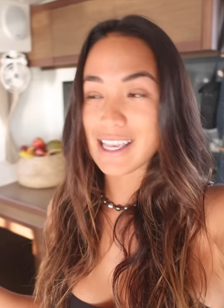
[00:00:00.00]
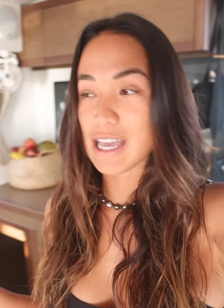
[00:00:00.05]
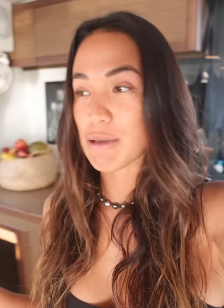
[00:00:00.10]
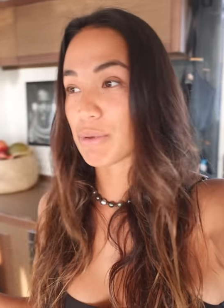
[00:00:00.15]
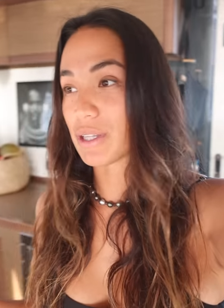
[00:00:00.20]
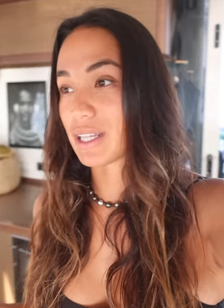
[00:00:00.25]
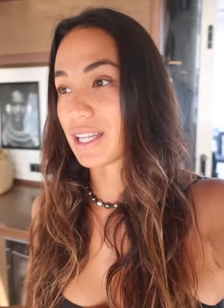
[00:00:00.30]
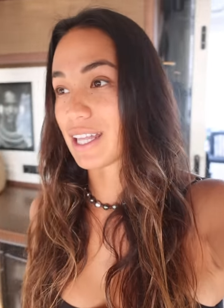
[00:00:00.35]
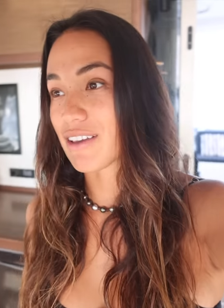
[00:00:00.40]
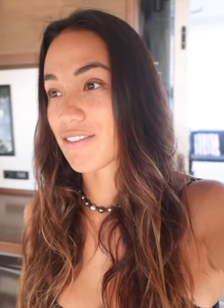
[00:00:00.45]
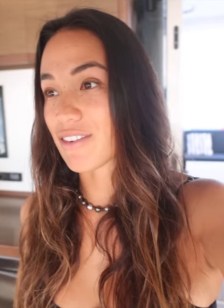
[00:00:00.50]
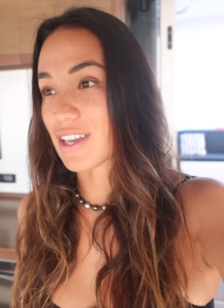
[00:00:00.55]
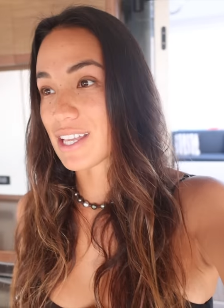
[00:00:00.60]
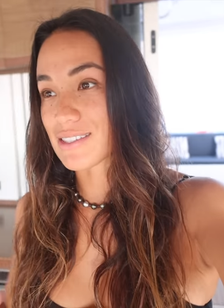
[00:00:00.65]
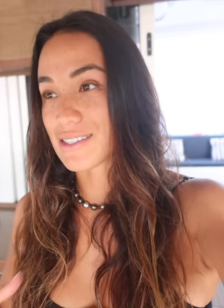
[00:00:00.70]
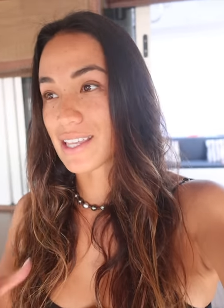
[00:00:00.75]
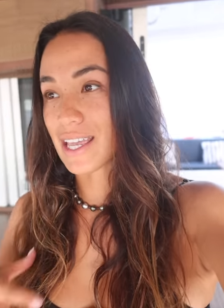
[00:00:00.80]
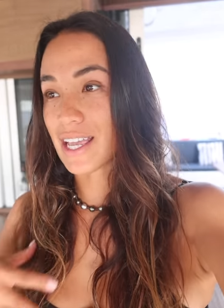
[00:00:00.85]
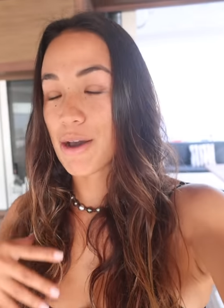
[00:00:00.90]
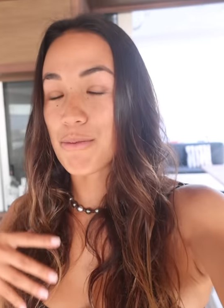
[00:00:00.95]
I believe
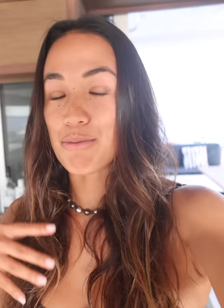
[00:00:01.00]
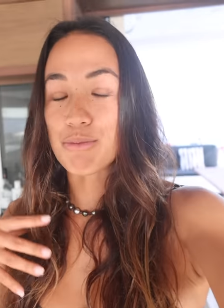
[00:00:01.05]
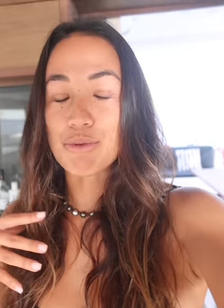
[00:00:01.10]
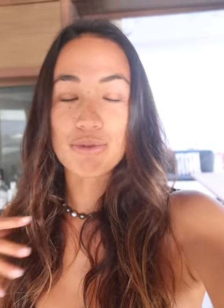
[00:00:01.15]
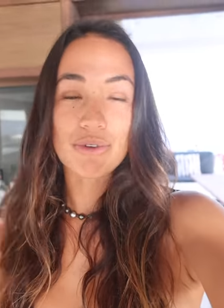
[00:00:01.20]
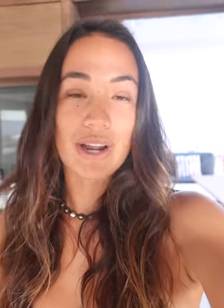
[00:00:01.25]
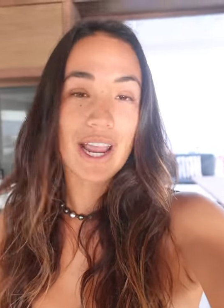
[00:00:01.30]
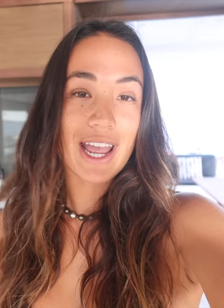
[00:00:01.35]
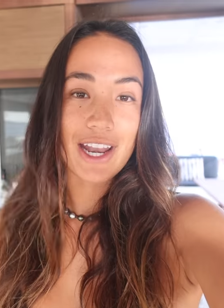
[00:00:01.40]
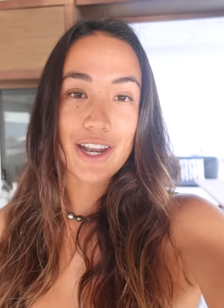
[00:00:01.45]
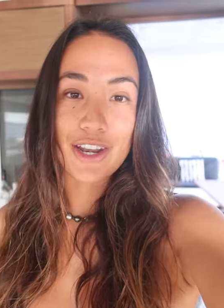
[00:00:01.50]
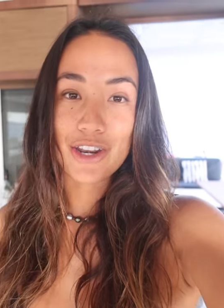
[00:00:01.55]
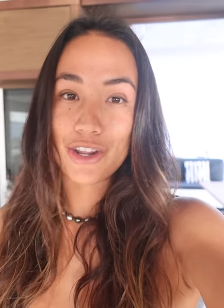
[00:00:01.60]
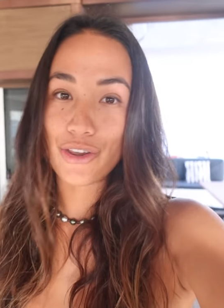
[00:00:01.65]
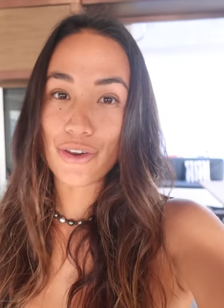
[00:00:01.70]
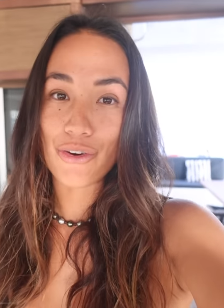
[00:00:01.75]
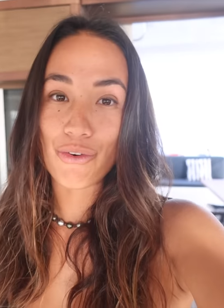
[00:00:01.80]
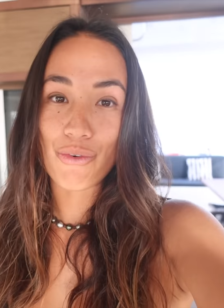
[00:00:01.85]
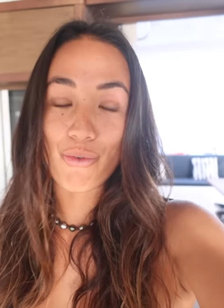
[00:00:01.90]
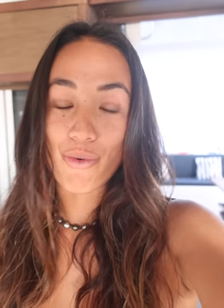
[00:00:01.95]
it's like a brand
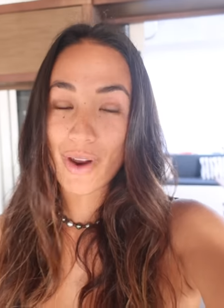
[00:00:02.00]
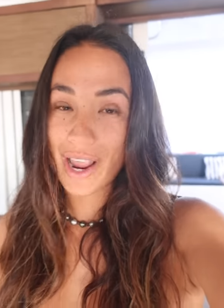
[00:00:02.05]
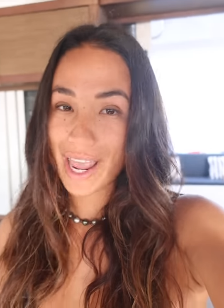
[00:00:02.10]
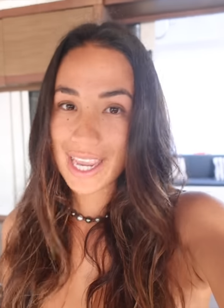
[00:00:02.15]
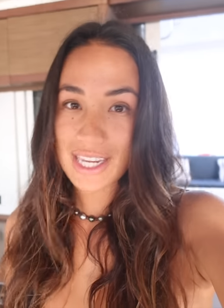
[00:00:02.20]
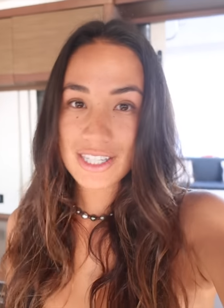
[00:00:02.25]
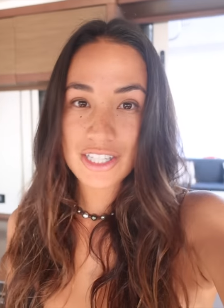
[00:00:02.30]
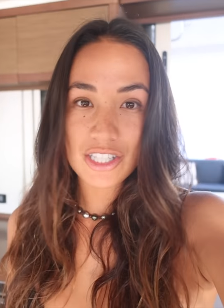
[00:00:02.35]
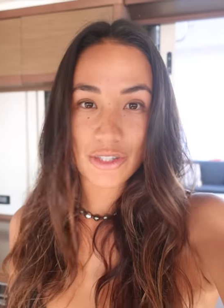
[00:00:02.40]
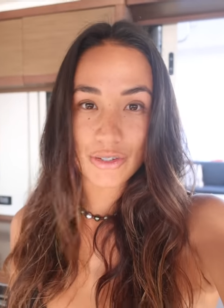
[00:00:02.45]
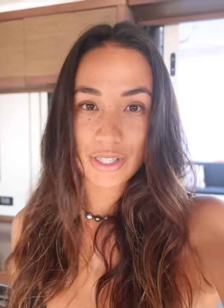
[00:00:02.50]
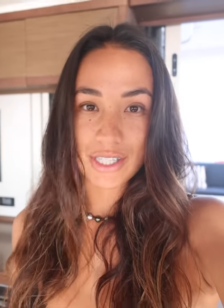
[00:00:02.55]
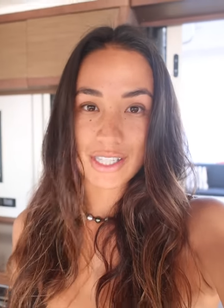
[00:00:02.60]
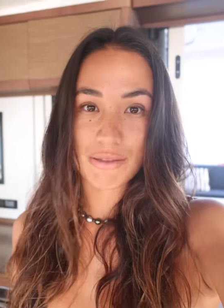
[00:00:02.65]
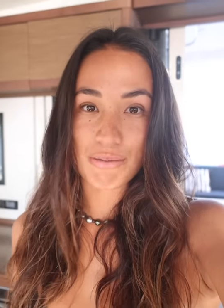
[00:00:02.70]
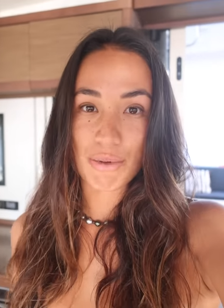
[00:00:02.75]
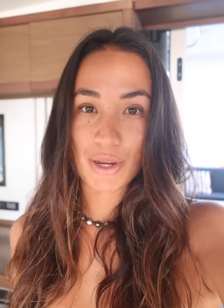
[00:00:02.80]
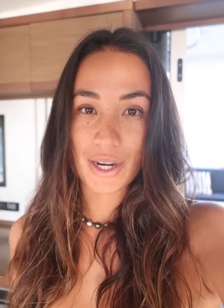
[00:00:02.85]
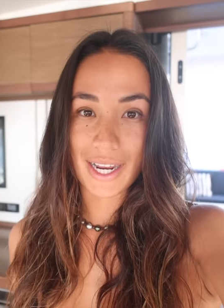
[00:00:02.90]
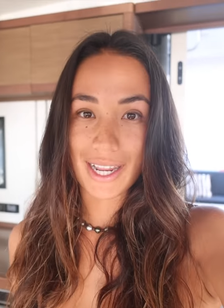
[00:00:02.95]
new way to
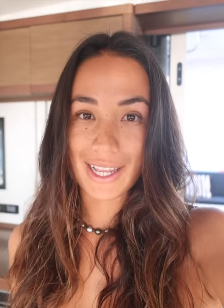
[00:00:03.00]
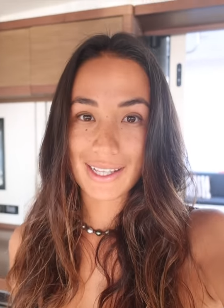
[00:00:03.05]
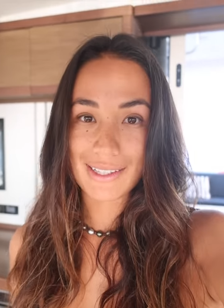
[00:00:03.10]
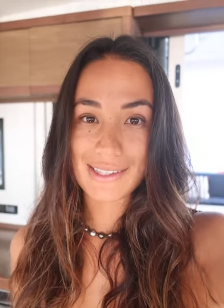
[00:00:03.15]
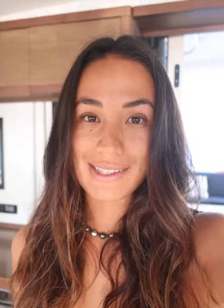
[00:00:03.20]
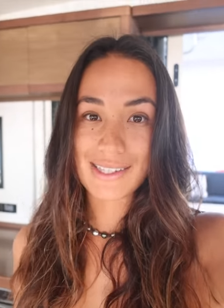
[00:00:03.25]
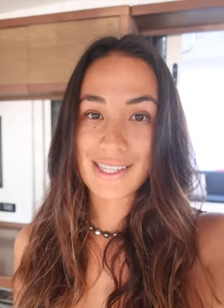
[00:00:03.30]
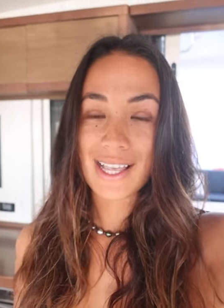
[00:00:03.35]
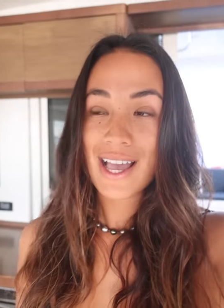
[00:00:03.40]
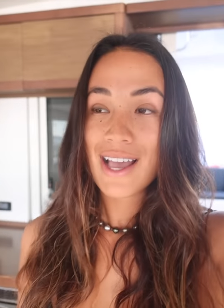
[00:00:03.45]
experience